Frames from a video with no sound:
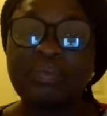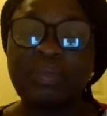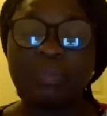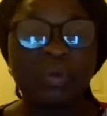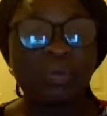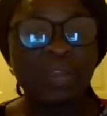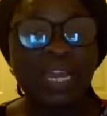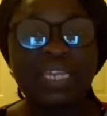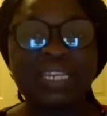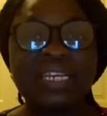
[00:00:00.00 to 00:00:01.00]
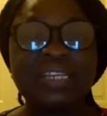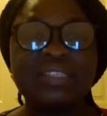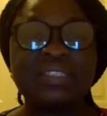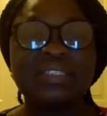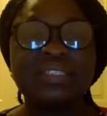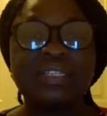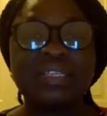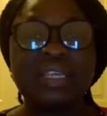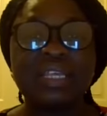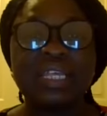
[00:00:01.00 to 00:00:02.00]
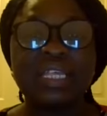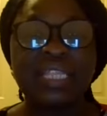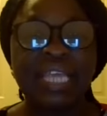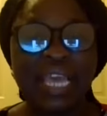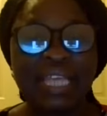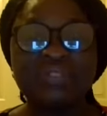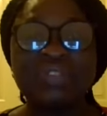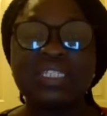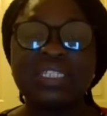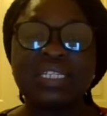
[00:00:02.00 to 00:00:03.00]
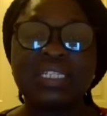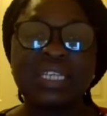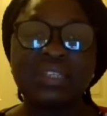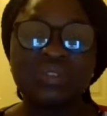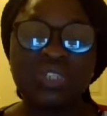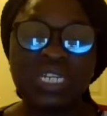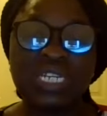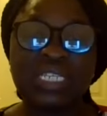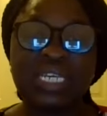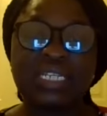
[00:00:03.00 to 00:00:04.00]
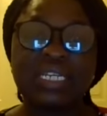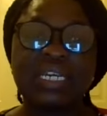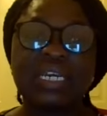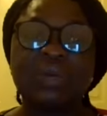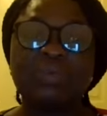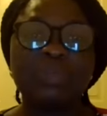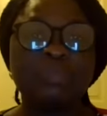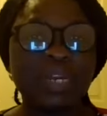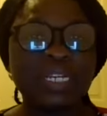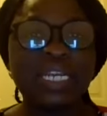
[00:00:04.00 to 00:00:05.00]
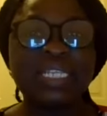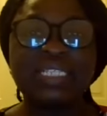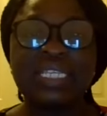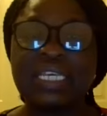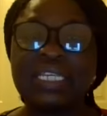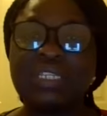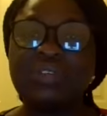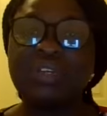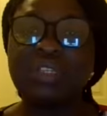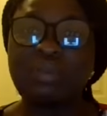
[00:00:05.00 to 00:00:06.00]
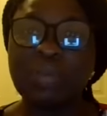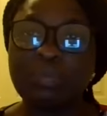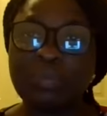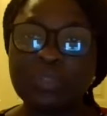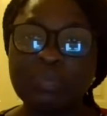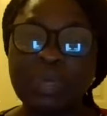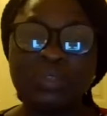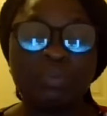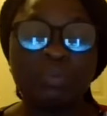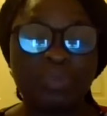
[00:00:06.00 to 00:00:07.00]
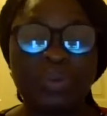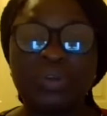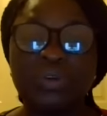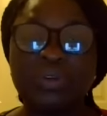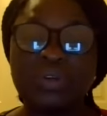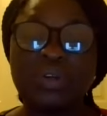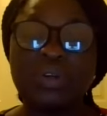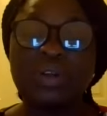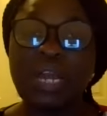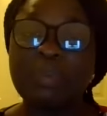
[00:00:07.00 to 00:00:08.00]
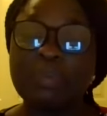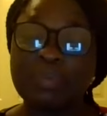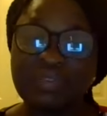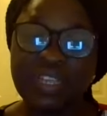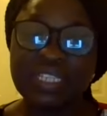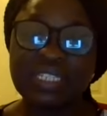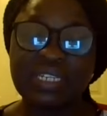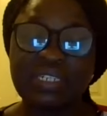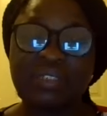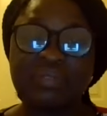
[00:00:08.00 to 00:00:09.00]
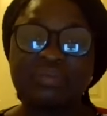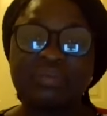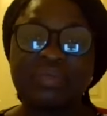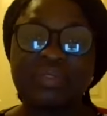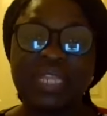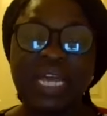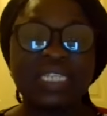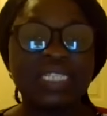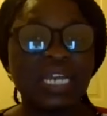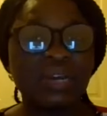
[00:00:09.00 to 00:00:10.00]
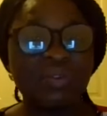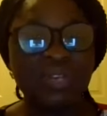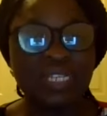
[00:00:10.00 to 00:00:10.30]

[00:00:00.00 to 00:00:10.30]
The bottom line is, the health risk that is associated with pregnancy during a postpartum period can be prevented, and it can only